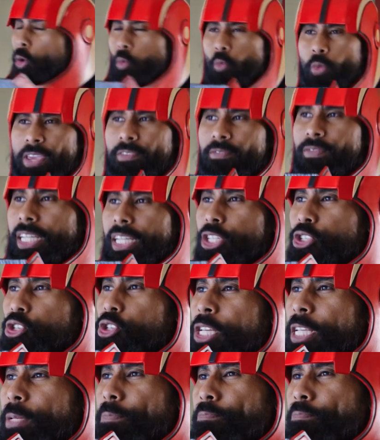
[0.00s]
We
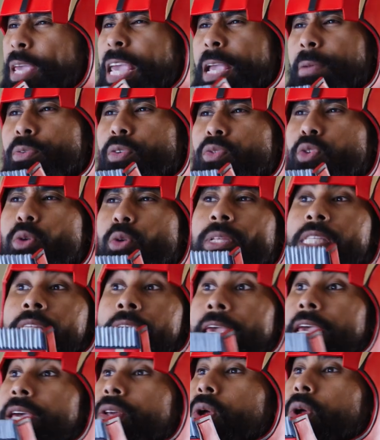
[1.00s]
villains need peak
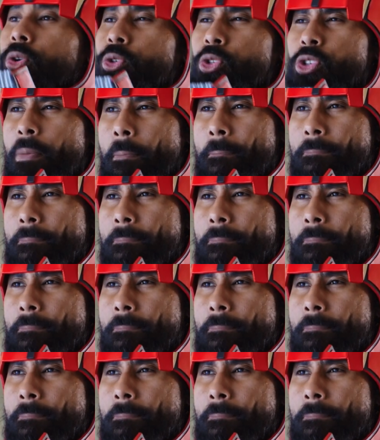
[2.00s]
performance heroes to